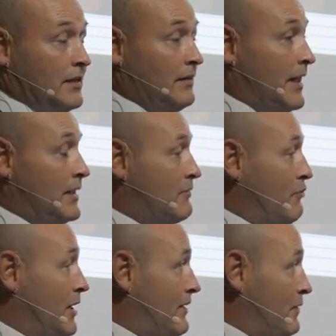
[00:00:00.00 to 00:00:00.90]
and that's
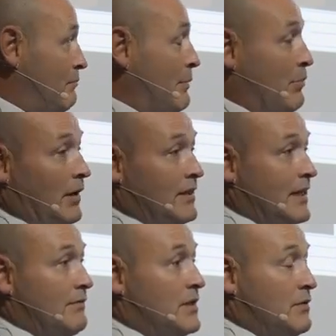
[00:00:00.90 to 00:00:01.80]
really from people like
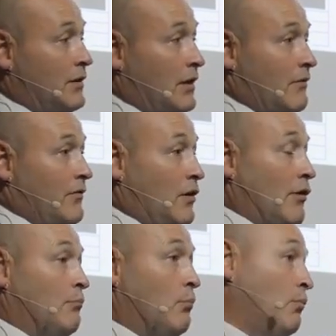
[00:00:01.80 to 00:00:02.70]
David doing the
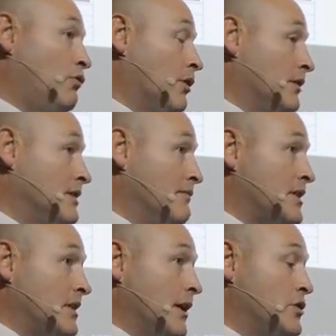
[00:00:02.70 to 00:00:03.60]
grunt
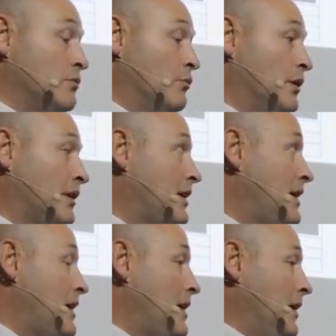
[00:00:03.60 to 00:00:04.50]
investigation work.
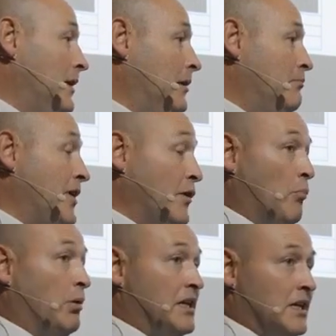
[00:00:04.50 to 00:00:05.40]
They all
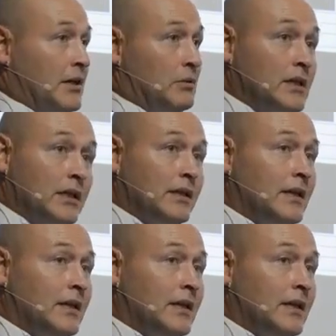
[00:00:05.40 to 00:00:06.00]
pleaded guilty.